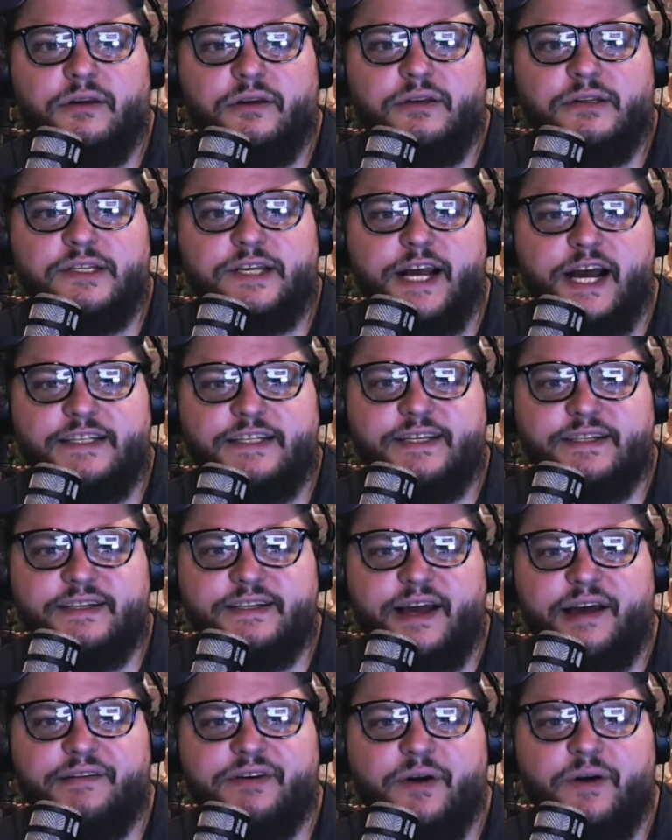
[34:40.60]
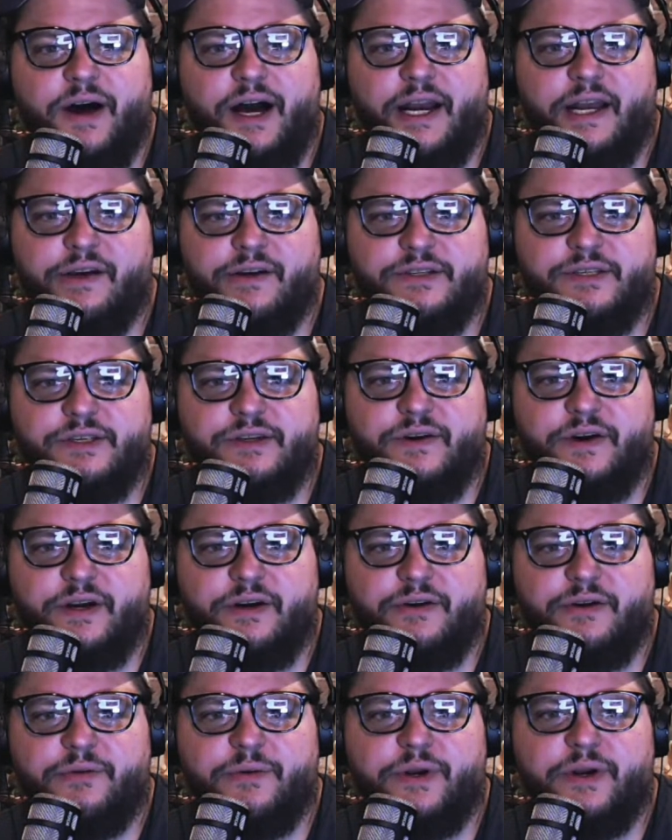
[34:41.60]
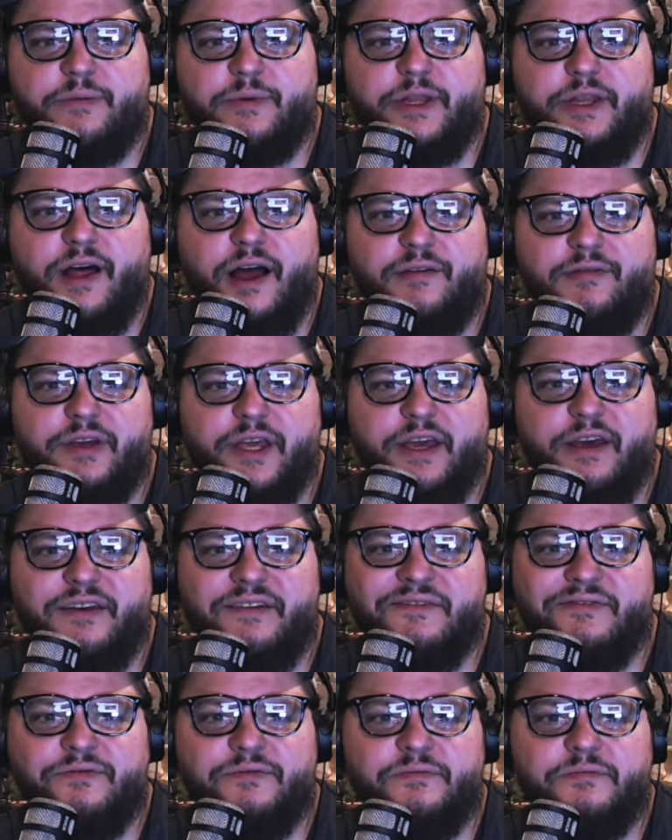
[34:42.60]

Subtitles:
Scott says I have no audio, so I don't know when I'll be live again.